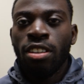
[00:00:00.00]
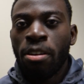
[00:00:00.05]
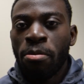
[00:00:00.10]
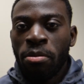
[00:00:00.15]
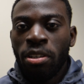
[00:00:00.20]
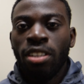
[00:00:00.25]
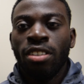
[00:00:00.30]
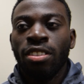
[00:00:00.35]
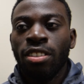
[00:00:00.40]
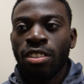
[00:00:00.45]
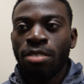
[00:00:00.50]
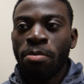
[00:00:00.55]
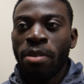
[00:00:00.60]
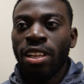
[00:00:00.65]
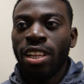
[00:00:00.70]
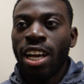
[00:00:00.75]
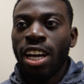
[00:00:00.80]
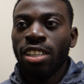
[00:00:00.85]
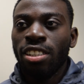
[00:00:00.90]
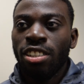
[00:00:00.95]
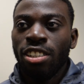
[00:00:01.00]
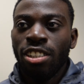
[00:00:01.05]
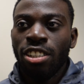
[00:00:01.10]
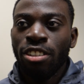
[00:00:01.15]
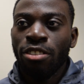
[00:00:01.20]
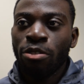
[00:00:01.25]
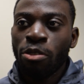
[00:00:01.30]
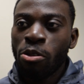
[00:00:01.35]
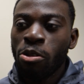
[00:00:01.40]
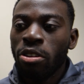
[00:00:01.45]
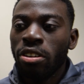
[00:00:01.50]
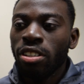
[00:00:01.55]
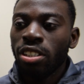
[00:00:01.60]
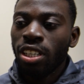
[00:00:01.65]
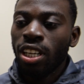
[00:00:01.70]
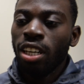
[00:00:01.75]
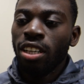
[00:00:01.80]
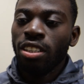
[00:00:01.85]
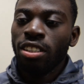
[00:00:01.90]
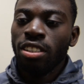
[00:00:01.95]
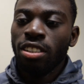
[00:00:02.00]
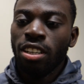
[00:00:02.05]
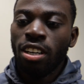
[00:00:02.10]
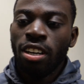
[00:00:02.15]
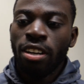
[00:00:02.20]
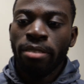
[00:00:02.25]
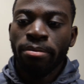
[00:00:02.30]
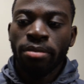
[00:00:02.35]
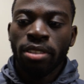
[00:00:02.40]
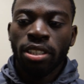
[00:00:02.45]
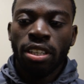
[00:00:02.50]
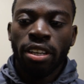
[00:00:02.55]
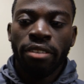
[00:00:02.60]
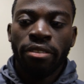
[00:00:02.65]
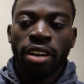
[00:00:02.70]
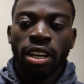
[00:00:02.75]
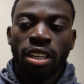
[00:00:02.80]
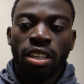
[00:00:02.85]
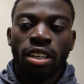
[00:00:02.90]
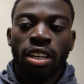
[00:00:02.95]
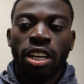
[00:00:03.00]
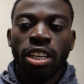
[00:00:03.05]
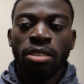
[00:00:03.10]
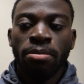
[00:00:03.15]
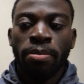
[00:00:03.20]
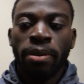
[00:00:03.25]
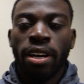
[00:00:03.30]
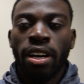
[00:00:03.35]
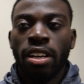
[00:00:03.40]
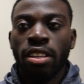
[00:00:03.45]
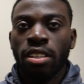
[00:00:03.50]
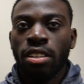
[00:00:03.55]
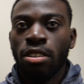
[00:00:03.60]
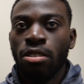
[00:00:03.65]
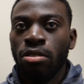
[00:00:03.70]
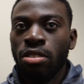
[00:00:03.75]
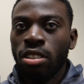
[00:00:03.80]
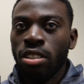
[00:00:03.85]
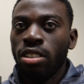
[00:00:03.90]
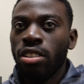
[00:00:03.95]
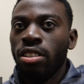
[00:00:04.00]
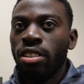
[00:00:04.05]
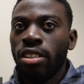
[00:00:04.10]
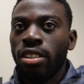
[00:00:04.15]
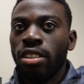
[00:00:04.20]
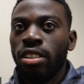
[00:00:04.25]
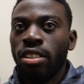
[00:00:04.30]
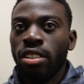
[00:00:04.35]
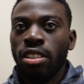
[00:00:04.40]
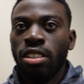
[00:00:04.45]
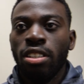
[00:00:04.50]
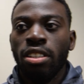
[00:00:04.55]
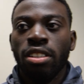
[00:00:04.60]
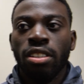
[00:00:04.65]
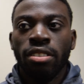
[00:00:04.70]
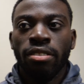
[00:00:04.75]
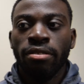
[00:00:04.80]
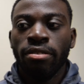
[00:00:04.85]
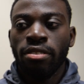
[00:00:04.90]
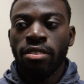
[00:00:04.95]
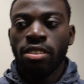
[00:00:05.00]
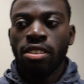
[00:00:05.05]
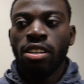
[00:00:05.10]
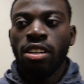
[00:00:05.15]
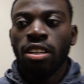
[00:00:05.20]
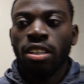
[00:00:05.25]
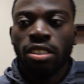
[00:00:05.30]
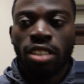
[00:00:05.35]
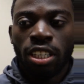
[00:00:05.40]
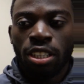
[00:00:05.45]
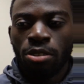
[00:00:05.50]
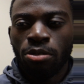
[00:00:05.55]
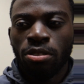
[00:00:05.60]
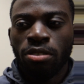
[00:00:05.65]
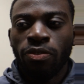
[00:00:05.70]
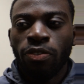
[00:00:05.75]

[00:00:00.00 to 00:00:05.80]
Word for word: I mean, it's my last year, of course, and um, to get recognized by the coaches in the league, because I know it's